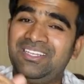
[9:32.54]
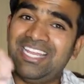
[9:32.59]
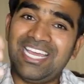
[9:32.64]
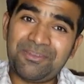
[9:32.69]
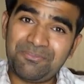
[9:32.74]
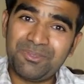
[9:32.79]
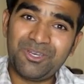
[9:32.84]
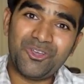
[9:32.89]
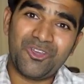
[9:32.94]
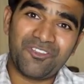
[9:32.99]

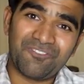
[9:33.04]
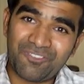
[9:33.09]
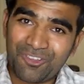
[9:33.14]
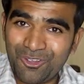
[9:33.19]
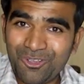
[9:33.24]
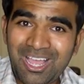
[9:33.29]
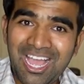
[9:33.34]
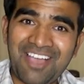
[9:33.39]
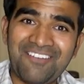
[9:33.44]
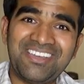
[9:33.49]
let me know if
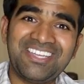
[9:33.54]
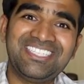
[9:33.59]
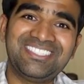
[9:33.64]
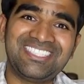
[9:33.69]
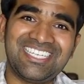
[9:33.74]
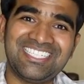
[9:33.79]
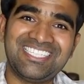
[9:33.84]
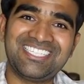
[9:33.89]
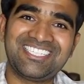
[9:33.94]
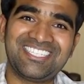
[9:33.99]
you have any
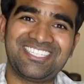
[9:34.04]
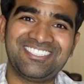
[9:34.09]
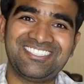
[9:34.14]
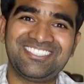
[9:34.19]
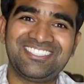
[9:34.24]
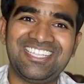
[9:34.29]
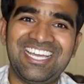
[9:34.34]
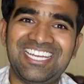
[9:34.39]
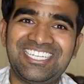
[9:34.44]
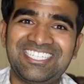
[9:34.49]

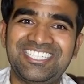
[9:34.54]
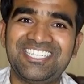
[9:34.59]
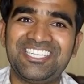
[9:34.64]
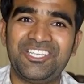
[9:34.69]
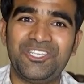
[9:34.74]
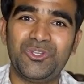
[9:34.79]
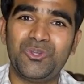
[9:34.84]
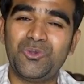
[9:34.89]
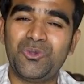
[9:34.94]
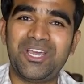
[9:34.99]
suggestions that
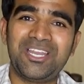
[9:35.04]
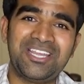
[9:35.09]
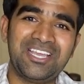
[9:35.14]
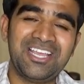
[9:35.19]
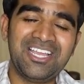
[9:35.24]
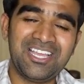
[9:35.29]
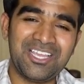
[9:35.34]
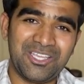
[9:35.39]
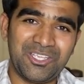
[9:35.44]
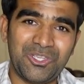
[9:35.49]
you and
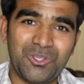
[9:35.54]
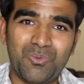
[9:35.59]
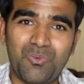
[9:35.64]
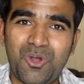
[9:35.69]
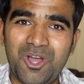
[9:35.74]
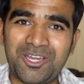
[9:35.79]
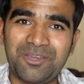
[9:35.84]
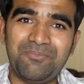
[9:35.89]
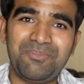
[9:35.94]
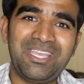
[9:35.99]
you
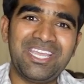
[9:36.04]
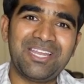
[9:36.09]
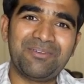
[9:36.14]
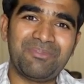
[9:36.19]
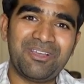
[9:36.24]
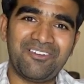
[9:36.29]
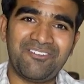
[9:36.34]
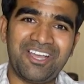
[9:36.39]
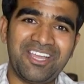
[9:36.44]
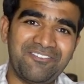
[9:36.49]
want me and
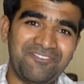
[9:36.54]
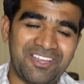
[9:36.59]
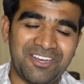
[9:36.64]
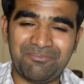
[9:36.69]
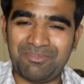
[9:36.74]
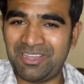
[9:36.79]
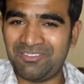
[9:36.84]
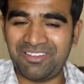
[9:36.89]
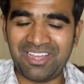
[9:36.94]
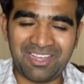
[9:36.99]
my wife
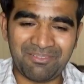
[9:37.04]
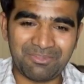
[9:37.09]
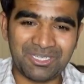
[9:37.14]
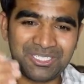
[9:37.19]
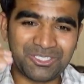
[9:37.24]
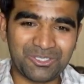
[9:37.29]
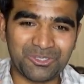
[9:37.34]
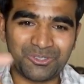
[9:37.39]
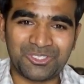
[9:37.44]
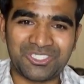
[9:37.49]
and my
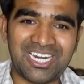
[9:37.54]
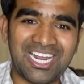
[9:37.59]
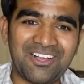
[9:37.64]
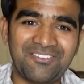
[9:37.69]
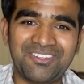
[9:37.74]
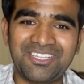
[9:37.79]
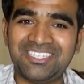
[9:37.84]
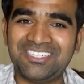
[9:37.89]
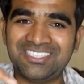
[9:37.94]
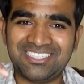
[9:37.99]
family to
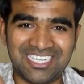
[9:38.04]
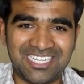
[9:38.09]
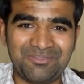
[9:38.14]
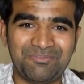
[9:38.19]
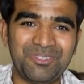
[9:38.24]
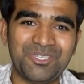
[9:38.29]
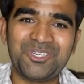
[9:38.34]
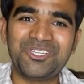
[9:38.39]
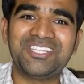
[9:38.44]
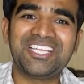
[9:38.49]
travel. Let
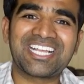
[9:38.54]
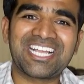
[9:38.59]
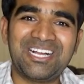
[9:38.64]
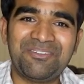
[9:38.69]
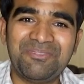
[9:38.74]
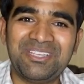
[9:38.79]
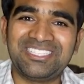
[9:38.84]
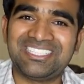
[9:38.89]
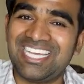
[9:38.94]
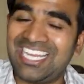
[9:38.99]
me know in the
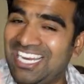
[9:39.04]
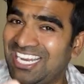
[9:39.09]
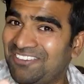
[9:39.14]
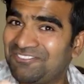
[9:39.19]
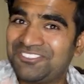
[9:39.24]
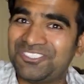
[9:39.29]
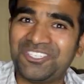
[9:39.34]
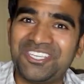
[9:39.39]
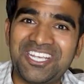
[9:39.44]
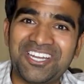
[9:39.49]
comments. I
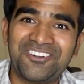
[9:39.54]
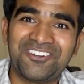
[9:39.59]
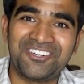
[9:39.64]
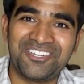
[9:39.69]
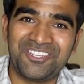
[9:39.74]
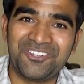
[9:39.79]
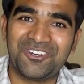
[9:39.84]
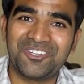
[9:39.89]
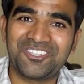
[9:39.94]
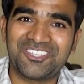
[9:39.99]
love to hear
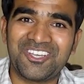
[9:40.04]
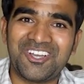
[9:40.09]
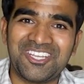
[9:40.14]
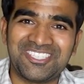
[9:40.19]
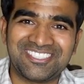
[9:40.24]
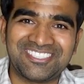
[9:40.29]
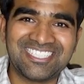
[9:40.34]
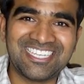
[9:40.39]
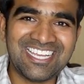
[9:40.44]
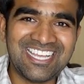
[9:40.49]
your
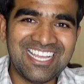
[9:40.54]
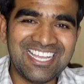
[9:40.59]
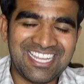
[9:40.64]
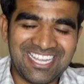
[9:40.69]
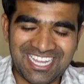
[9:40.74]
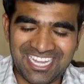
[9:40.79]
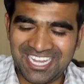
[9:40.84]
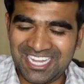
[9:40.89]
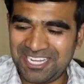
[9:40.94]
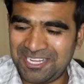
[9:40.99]
thoughts.
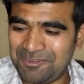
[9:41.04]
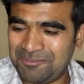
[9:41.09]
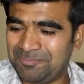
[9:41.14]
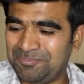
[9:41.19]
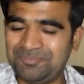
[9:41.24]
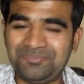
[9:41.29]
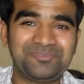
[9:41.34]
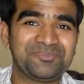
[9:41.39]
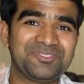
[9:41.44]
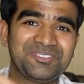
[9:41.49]

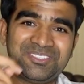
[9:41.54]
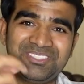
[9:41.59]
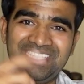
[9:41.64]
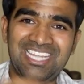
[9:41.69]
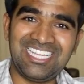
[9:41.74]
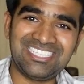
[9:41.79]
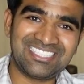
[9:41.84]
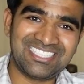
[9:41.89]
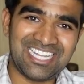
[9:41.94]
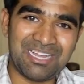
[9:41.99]
Um,
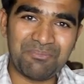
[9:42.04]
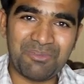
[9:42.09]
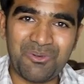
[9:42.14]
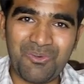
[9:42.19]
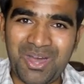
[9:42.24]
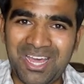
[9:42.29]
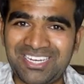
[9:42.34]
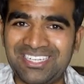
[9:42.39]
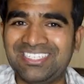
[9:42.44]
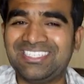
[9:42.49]
that's number
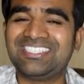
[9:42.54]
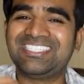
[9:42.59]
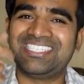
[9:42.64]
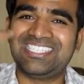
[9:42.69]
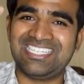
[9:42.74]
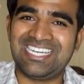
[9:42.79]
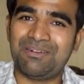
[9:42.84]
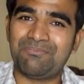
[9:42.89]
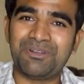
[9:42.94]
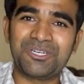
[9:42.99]
one.
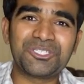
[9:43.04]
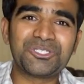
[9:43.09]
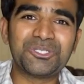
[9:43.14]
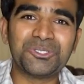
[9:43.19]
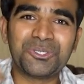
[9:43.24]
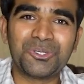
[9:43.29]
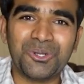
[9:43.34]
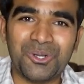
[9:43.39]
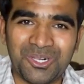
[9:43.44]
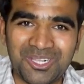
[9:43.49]
Number
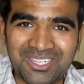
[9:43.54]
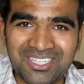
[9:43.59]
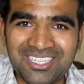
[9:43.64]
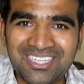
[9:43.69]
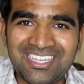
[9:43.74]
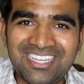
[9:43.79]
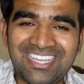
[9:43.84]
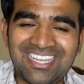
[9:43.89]
two goal,